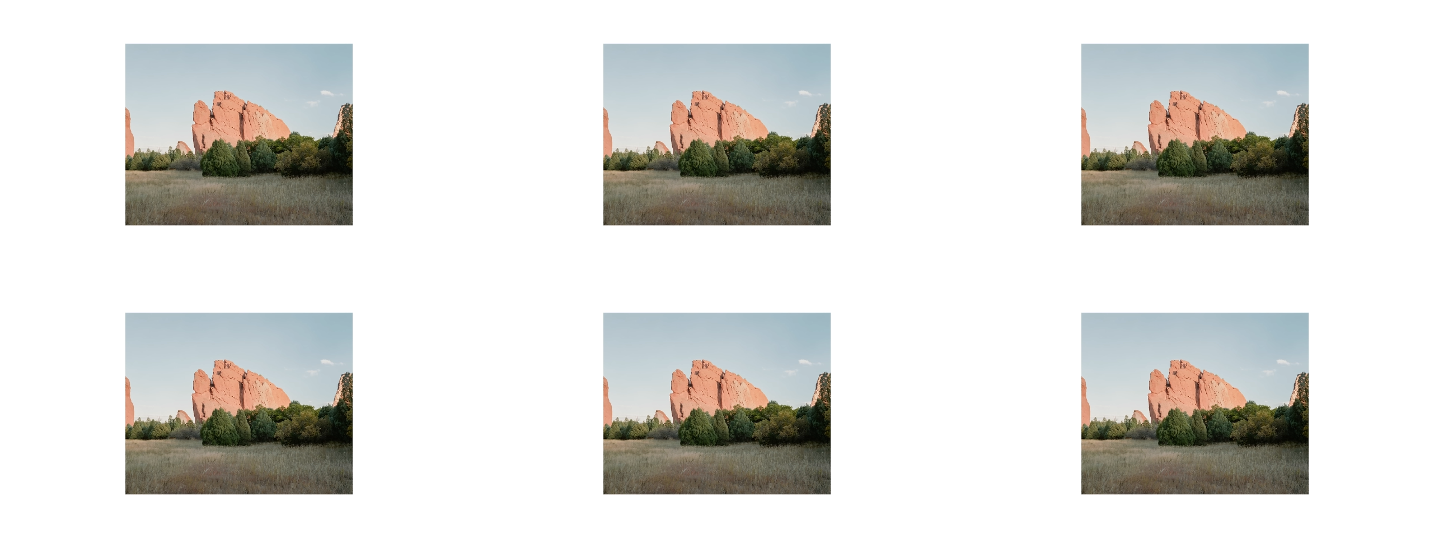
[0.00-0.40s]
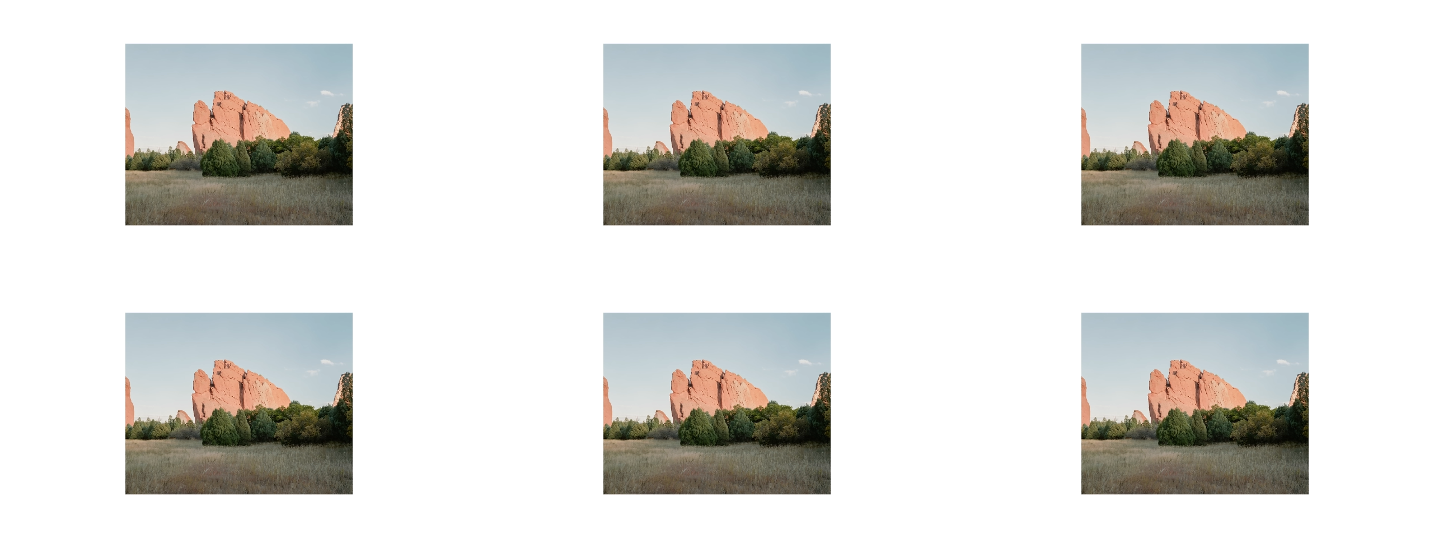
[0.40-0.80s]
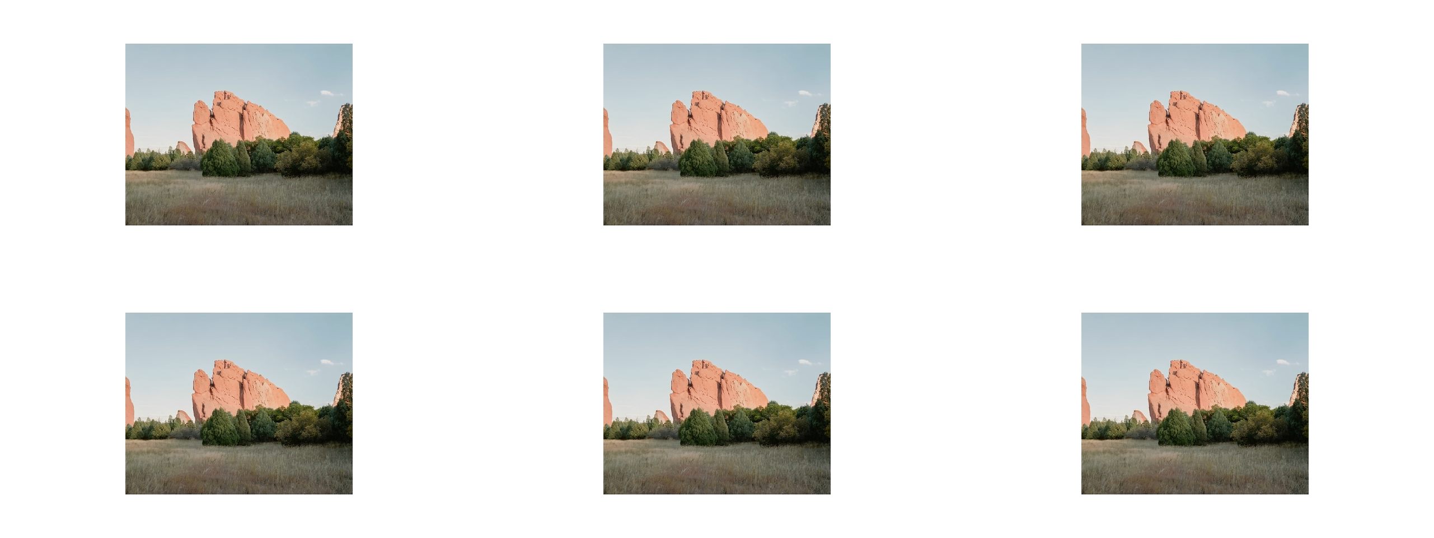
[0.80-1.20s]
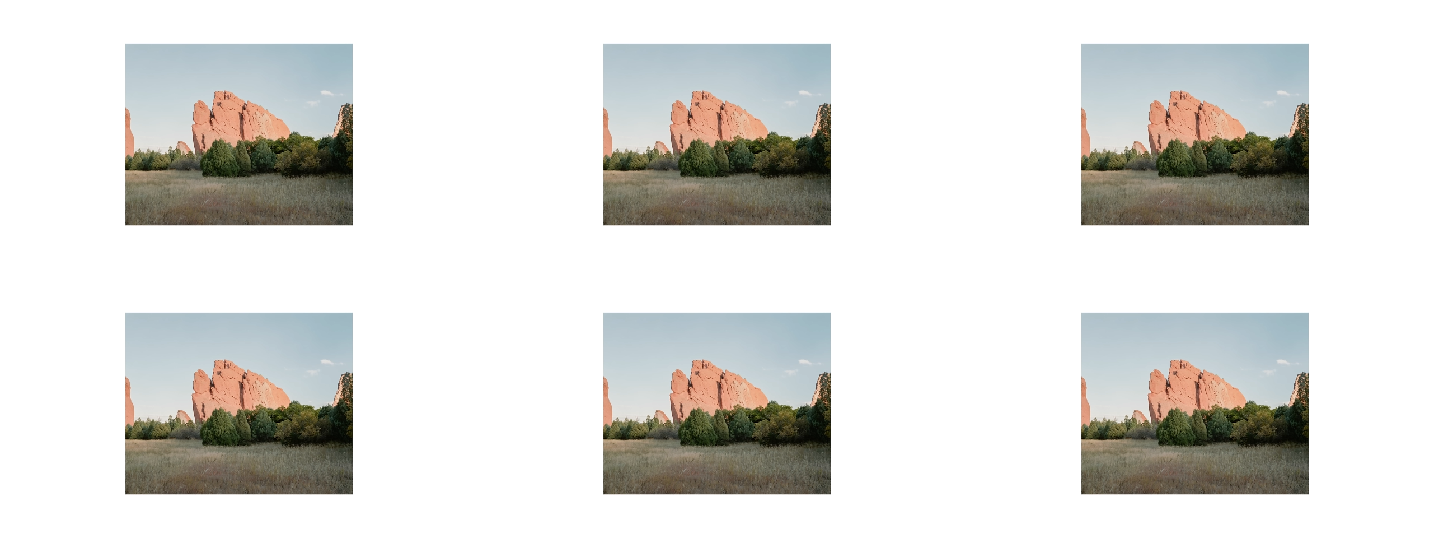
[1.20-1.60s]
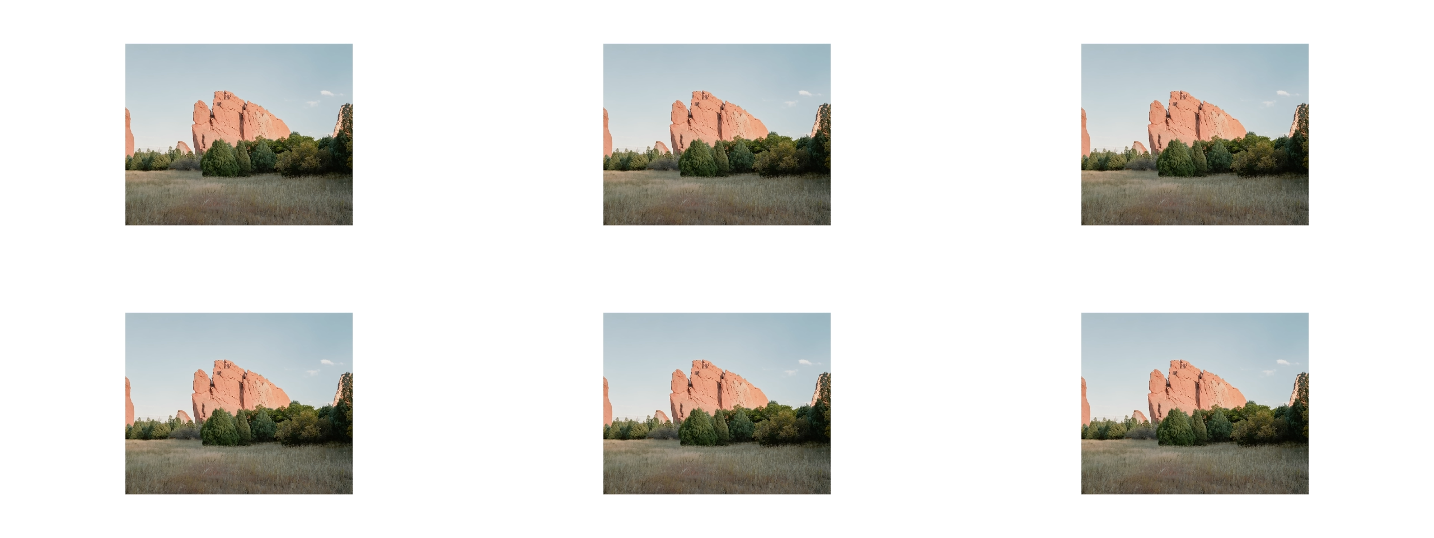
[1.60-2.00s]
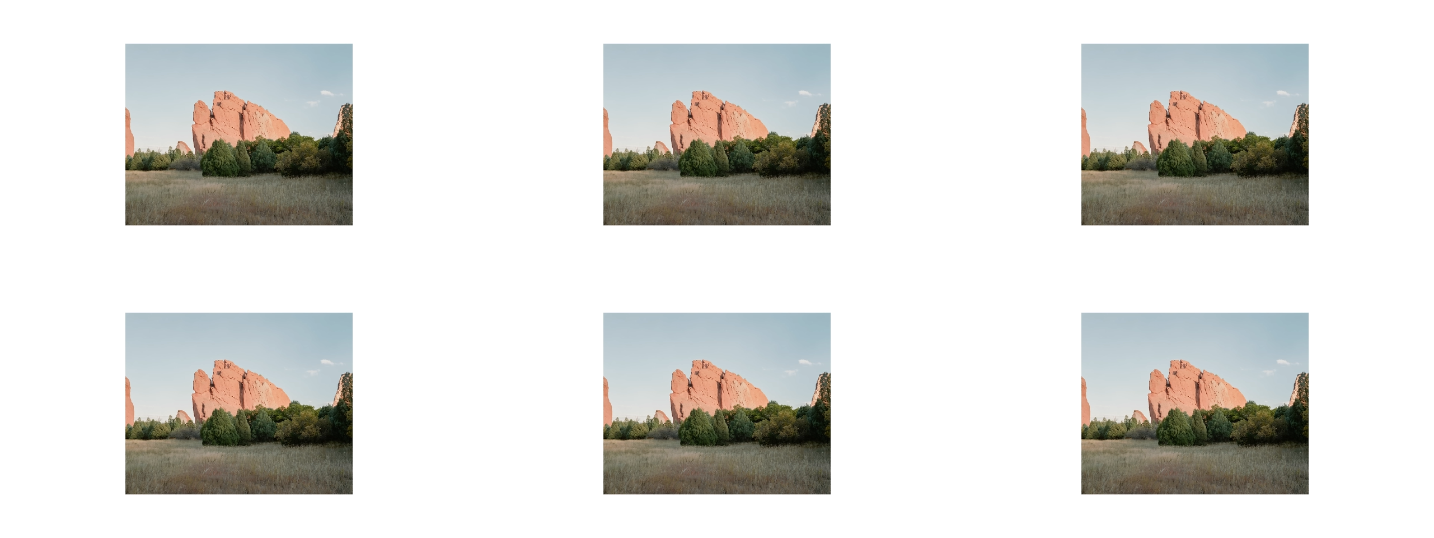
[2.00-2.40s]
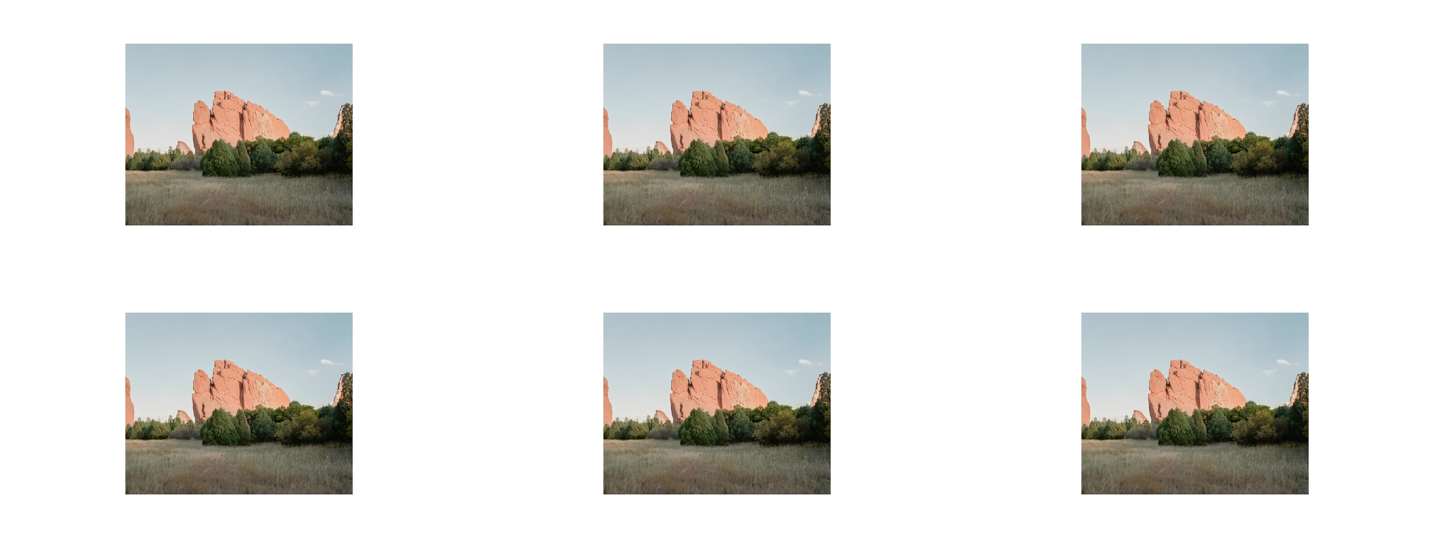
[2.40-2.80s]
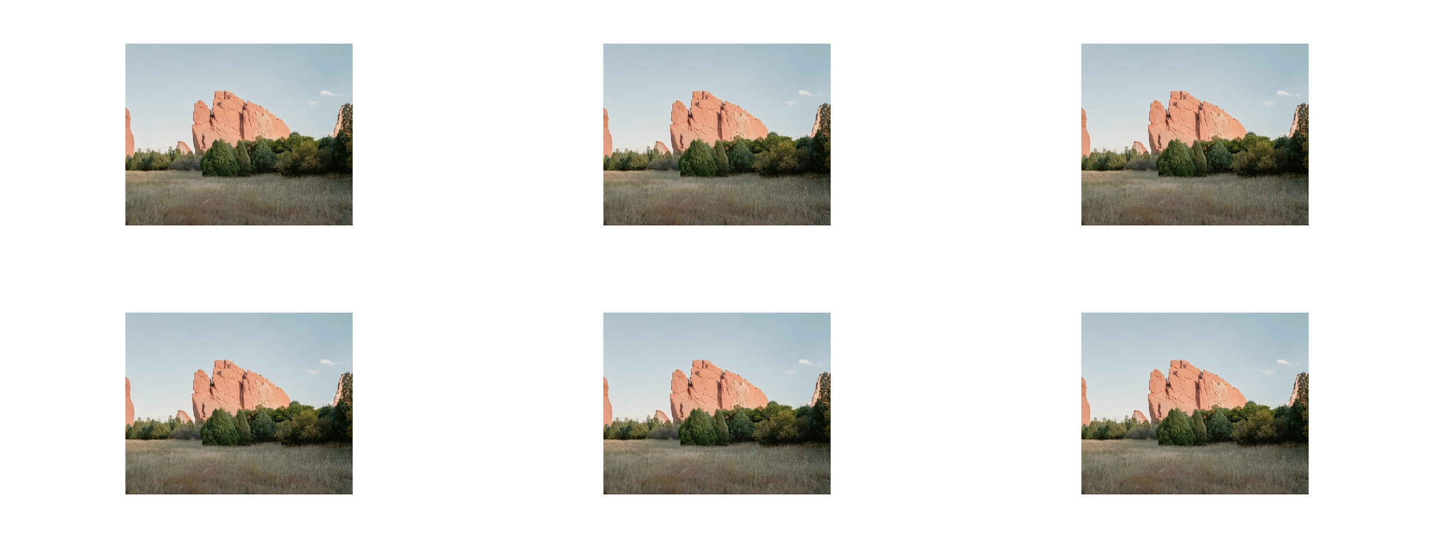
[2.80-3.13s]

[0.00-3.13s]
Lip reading: [unreadable: no face in view]